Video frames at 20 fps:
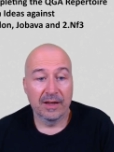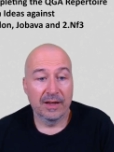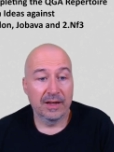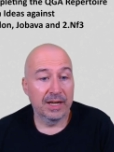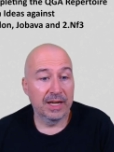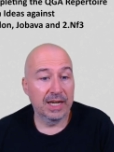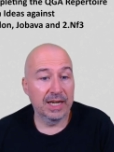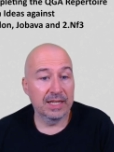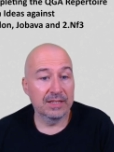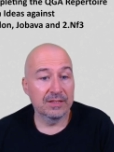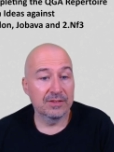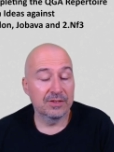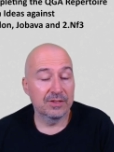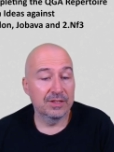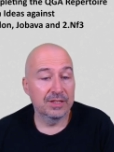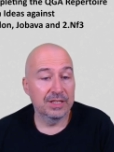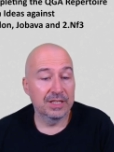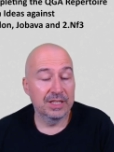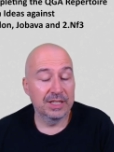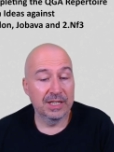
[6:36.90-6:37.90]
And
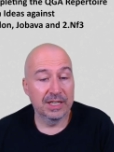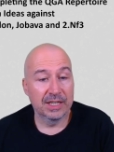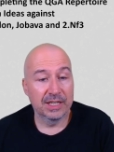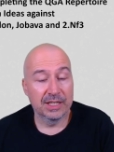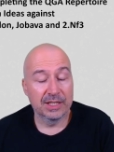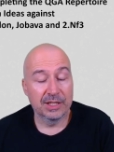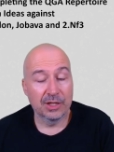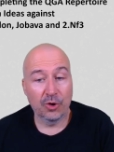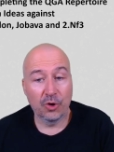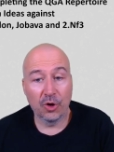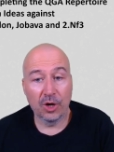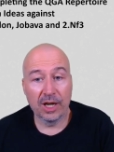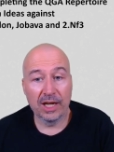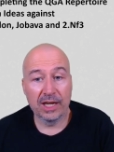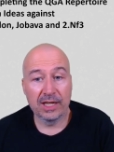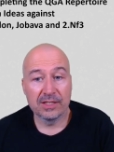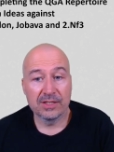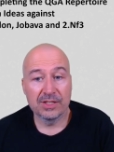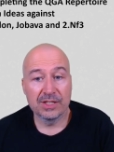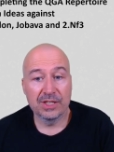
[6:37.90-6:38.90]
the Cole,
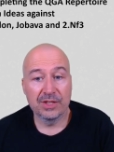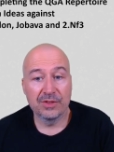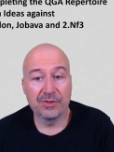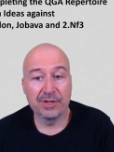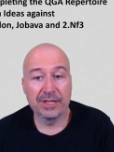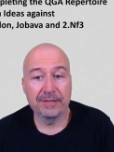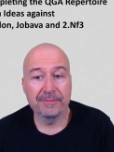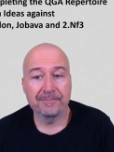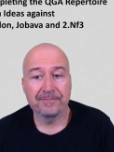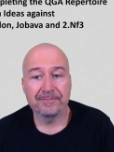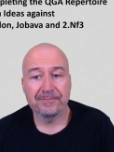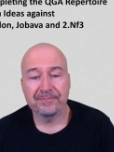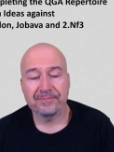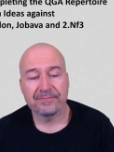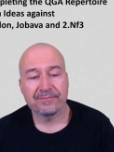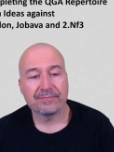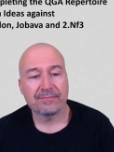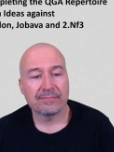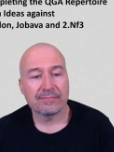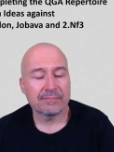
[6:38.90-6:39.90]
c3.
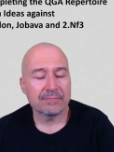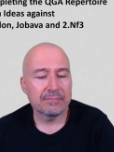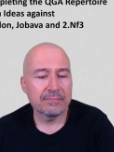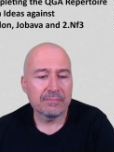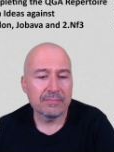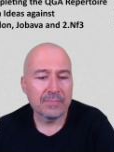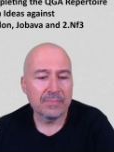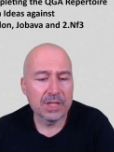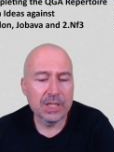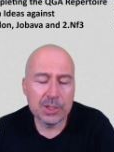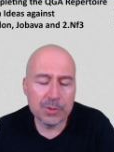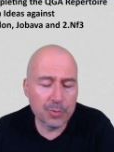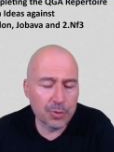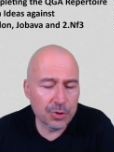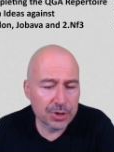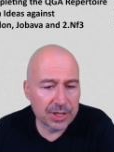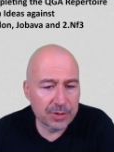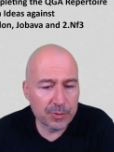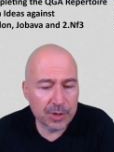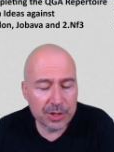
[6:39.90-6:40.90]
There's more
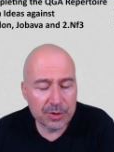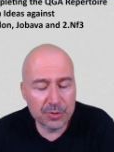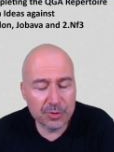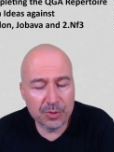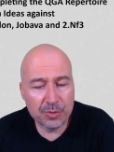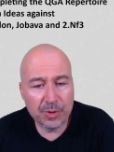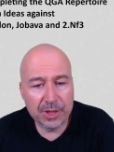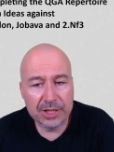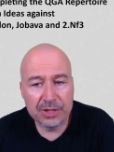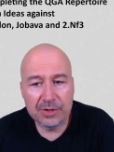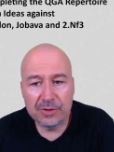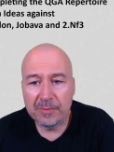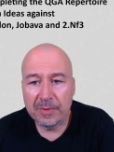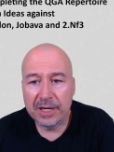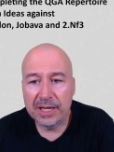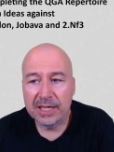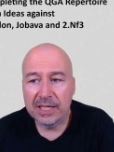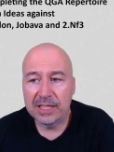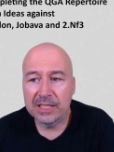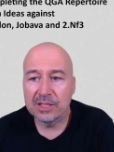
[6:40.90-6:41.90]
than one good way to
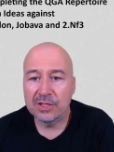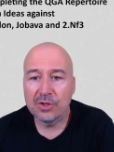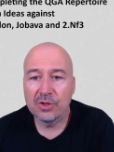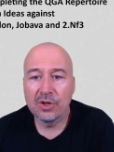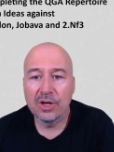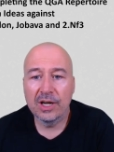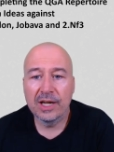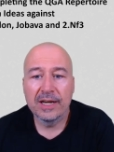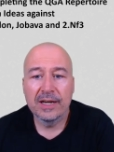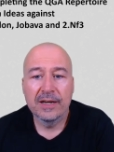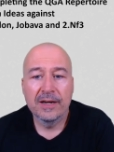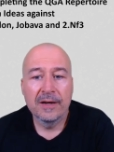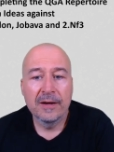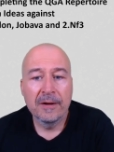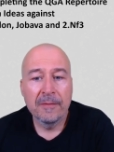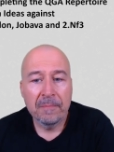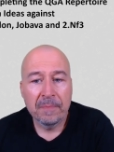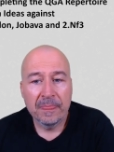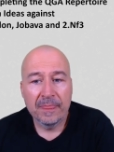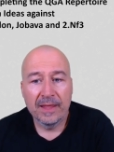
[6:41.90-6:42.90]
play against the Cole.
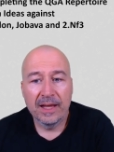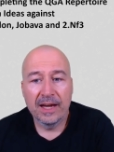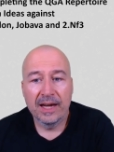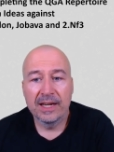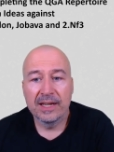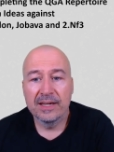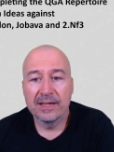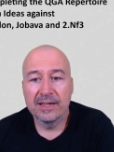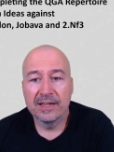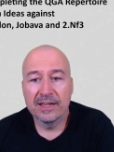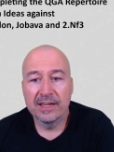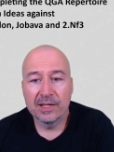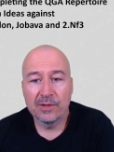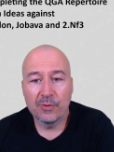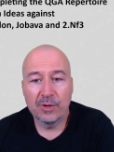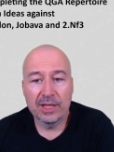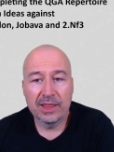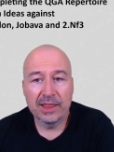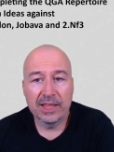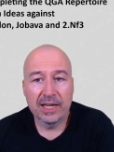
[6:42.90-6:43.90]
I
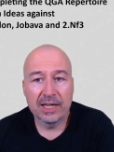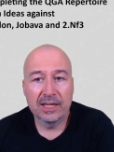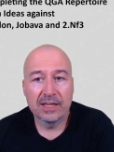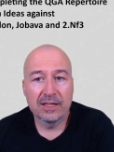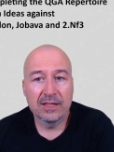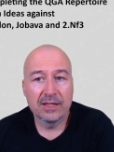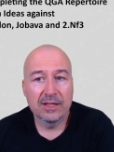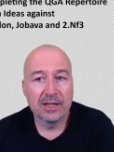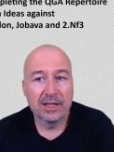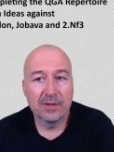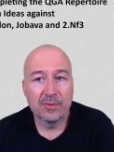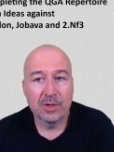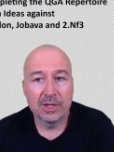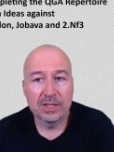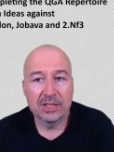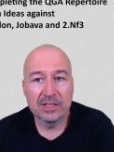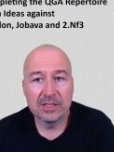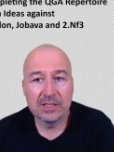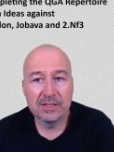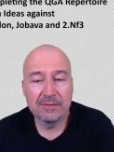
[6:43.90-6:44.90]
quite like one
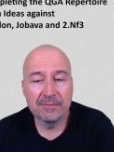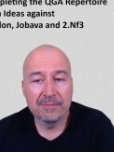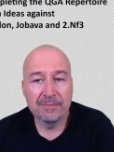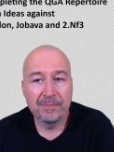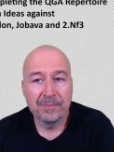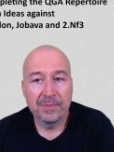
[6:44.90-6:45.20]
system.